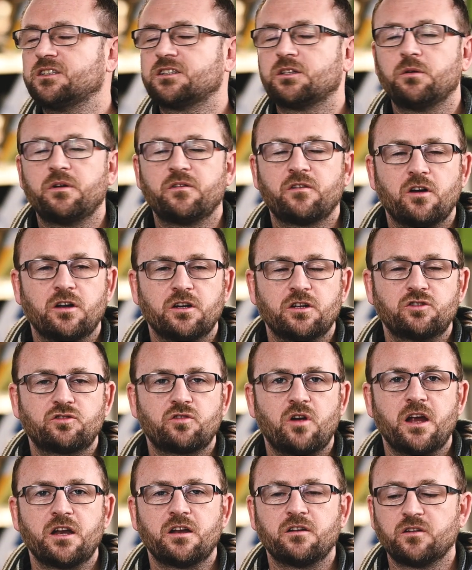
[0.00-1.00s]
So we've gone and
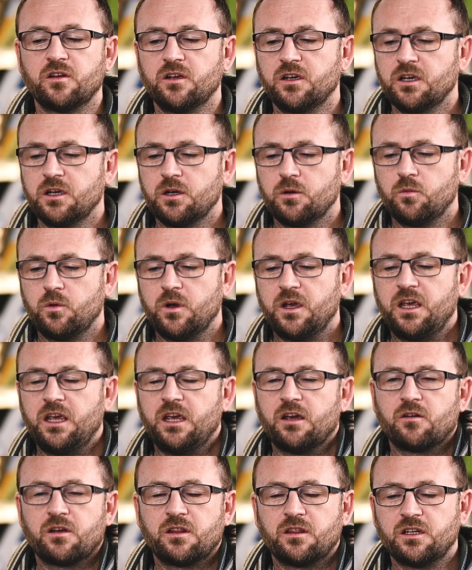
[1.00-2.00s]
tried to, we're
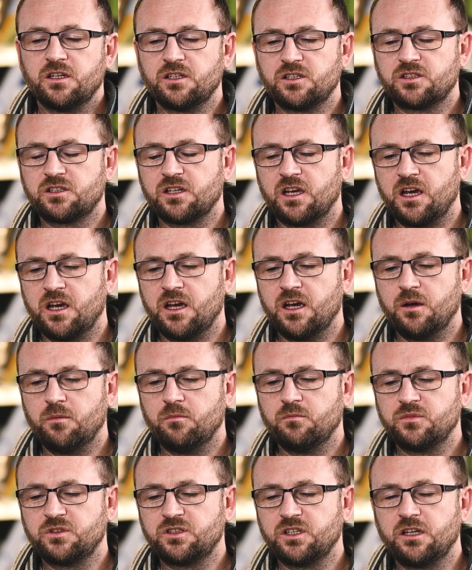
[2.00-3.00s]
here in this
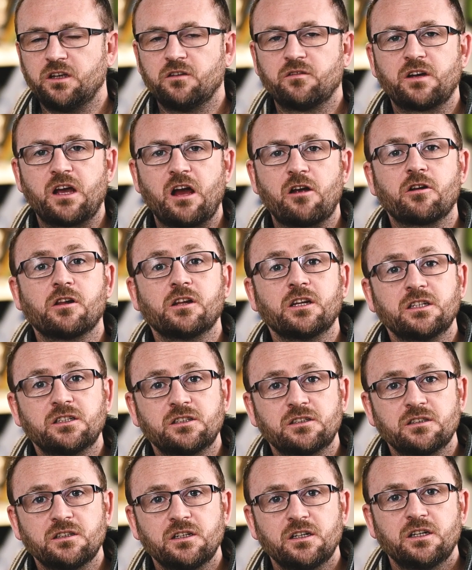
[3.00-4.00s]
city of
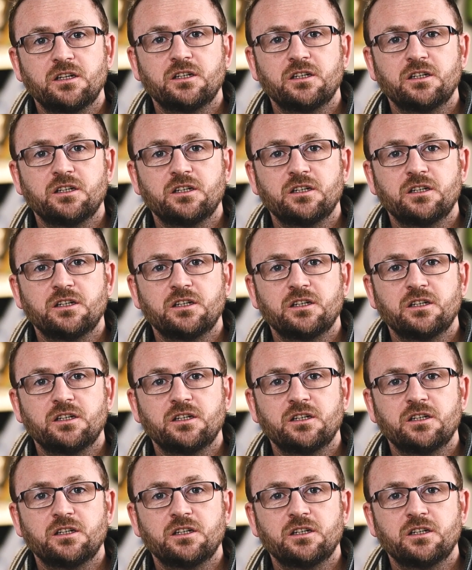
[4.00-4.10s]
Karlovitz,